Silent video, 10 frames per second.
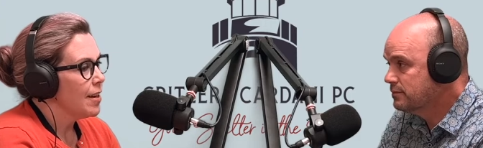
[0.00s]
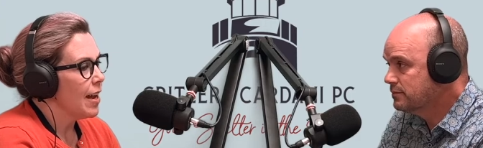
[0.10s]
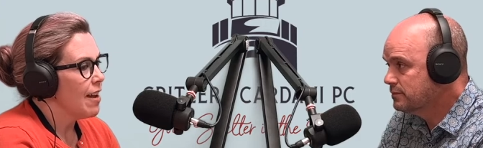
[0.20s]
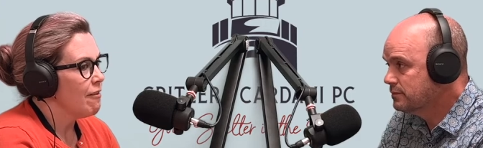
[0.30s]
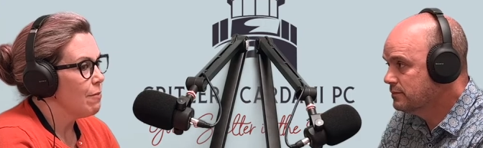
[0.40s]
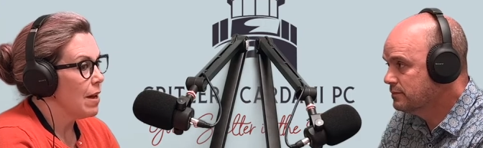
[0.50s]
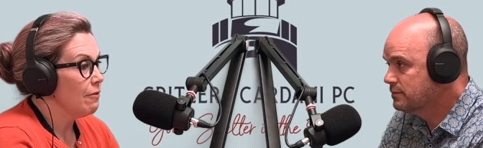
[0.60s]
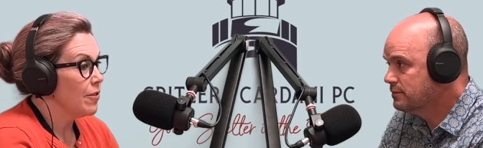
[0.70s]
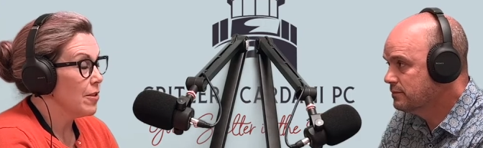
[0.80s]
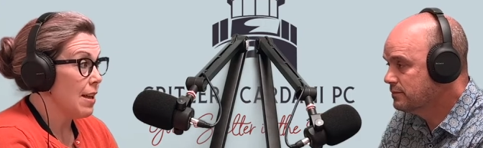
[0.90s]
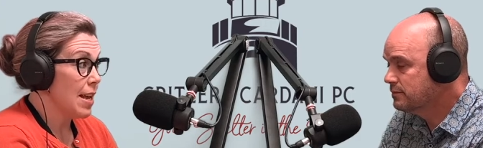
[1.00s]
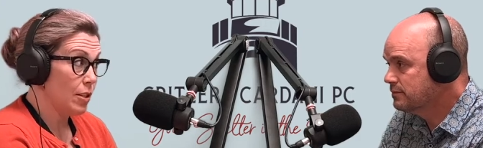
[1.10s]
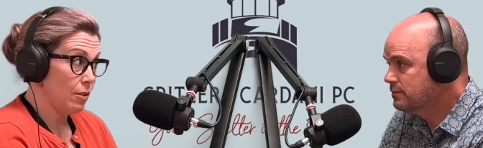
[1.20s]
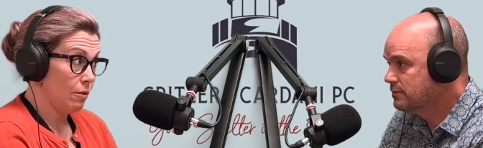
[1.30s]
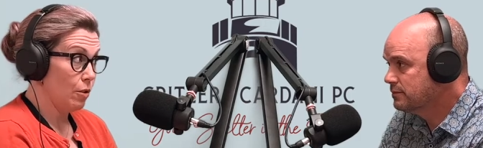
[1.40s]
Speaker 1: have been for the
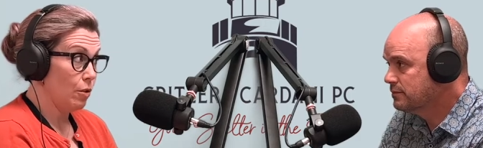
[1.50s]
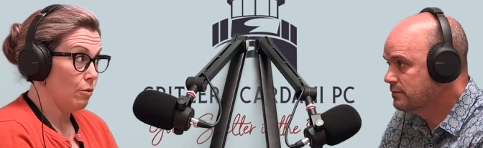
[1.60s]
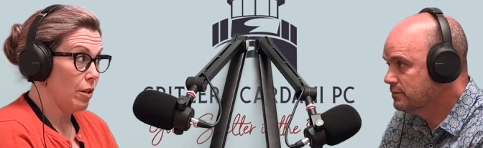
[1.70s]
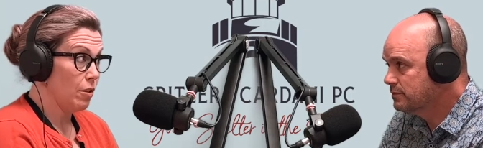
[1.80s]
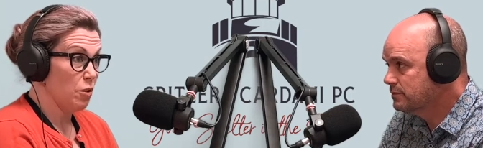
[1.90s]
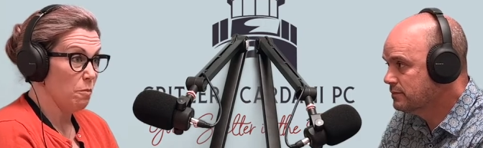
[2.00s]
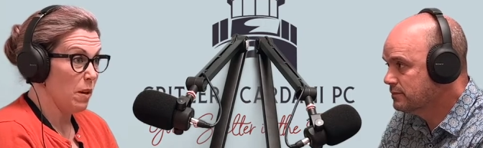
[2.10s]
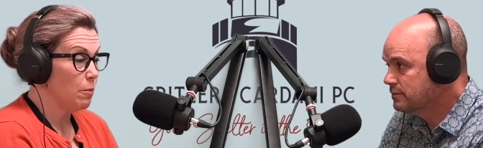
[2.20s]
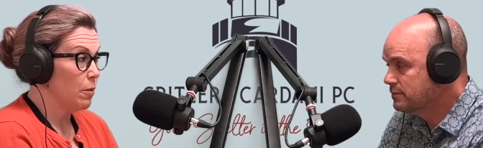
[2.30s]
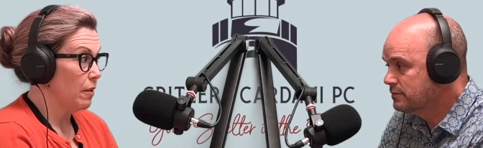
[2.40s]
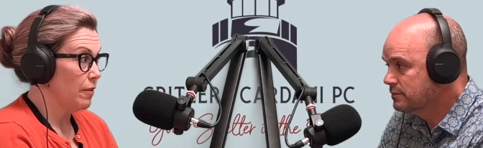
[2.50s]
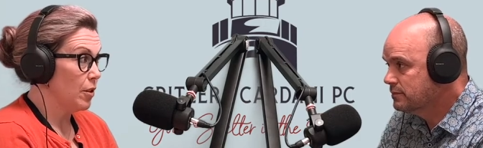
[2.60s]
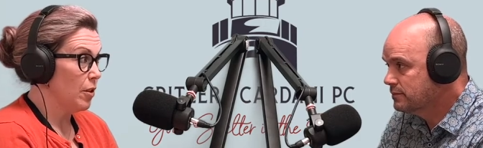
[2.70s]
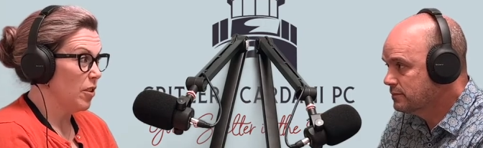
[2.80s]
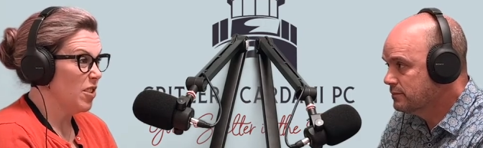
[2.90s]
last two years, better part of
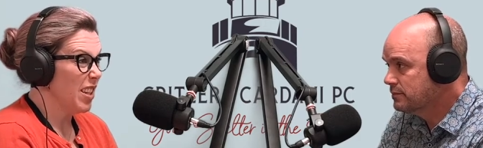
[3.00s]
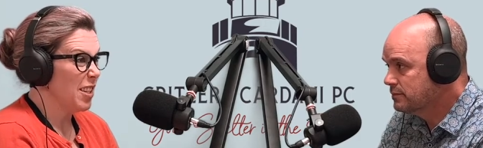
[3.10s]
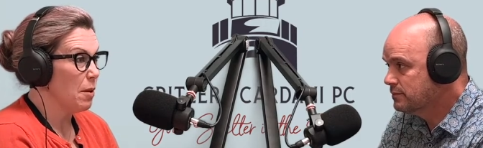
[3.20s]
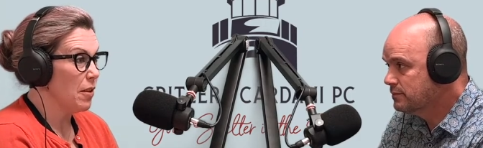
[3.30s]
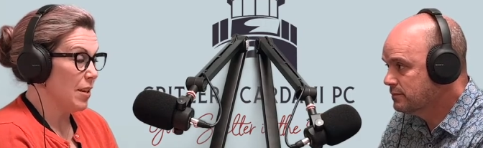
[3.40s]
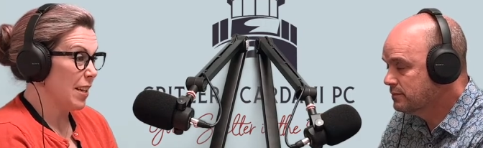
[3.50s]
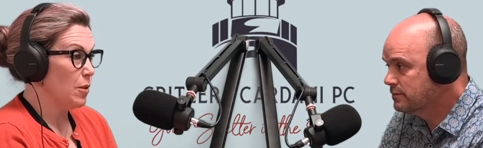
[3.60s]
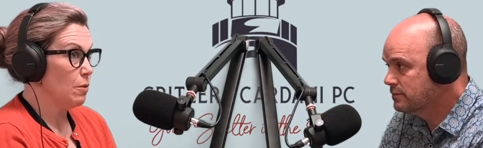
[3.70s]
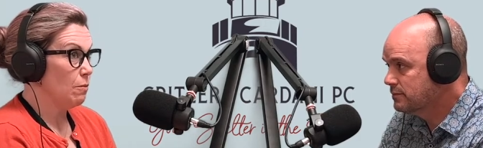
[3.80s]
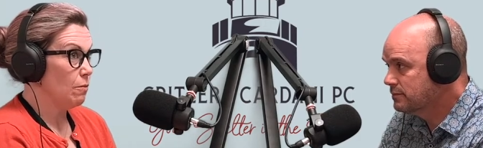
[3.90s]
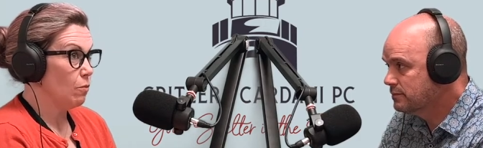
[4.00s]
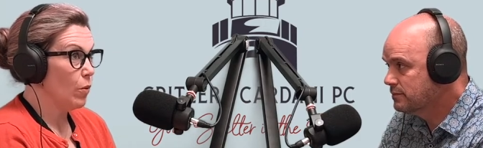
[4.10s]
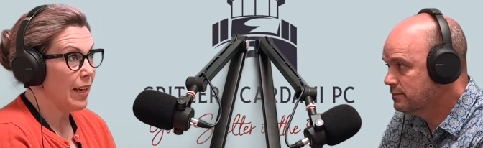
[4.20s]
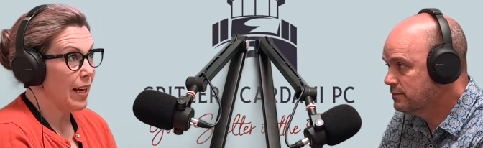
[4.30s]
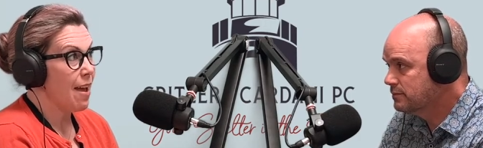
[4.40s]
two years, next month, next
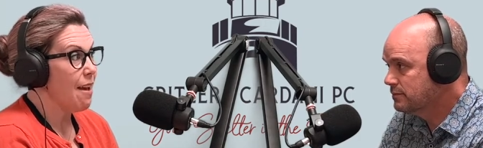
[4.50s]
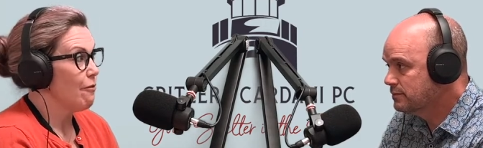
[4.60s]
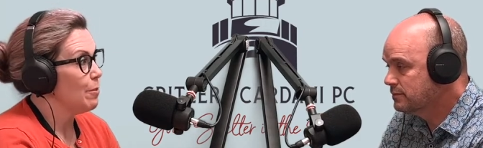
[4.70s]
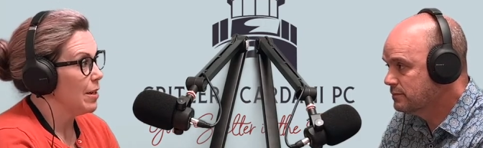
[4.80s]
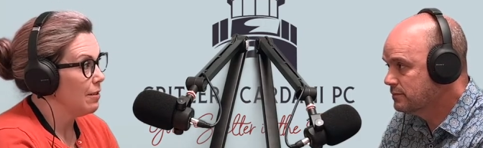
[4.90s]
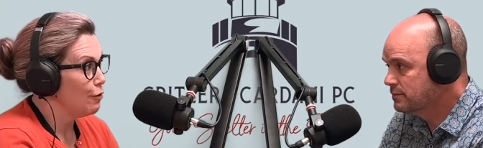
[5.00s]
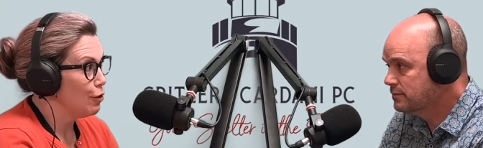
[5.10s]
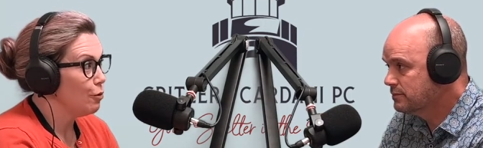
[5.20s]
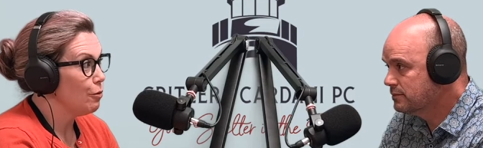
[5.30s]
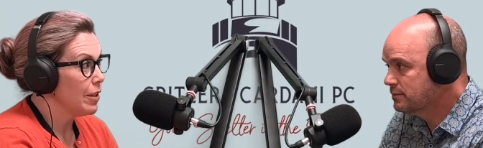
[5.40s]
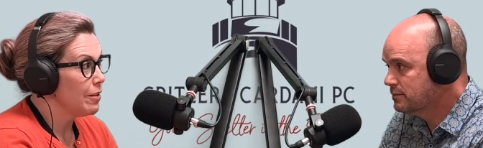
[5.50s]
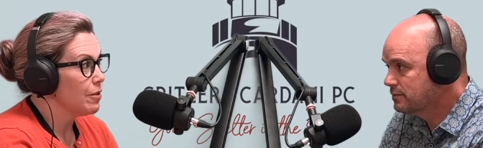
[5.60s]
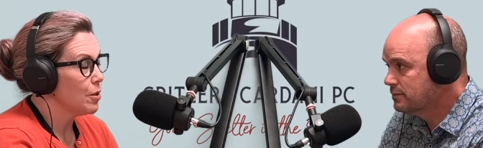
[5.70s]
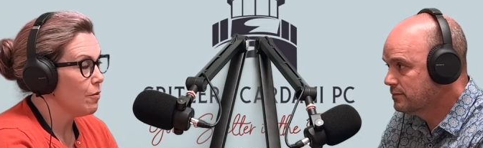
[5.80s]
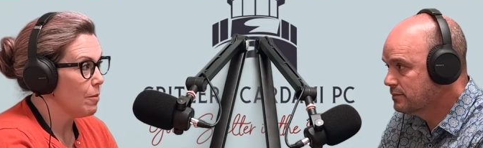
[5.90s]
week and a half will be two
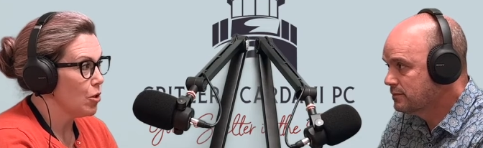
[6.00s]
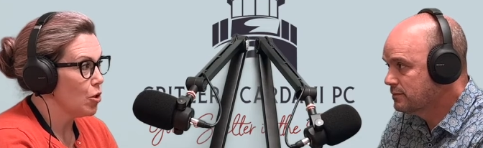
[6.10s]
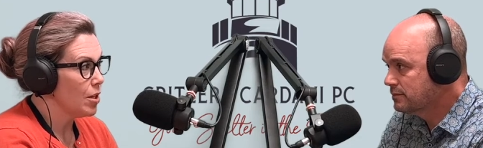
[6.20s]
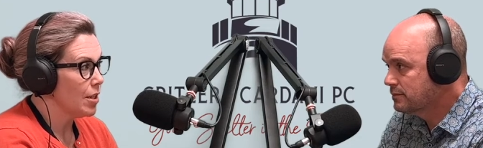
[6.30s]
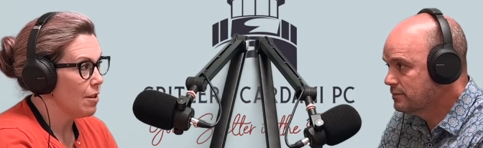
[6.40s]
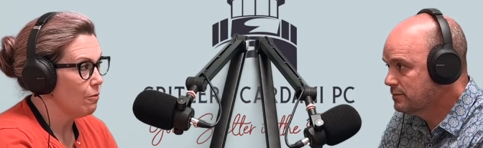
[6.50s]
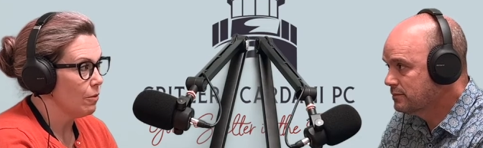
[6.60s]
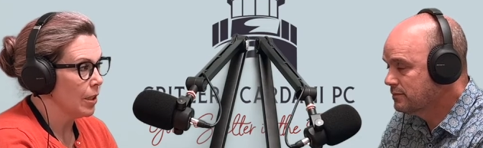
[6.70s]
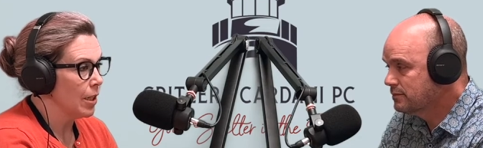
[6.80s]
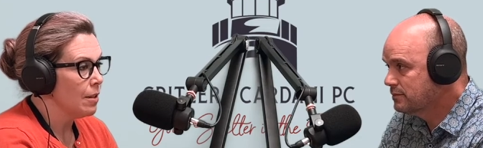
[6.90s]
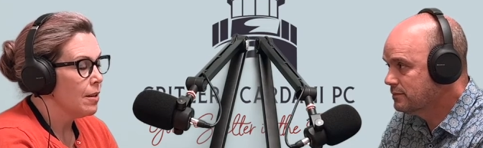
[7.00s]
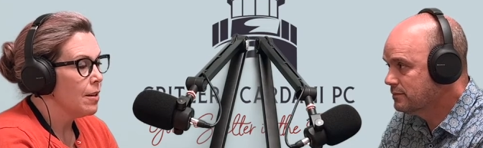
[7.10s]
years from the shutdown, really.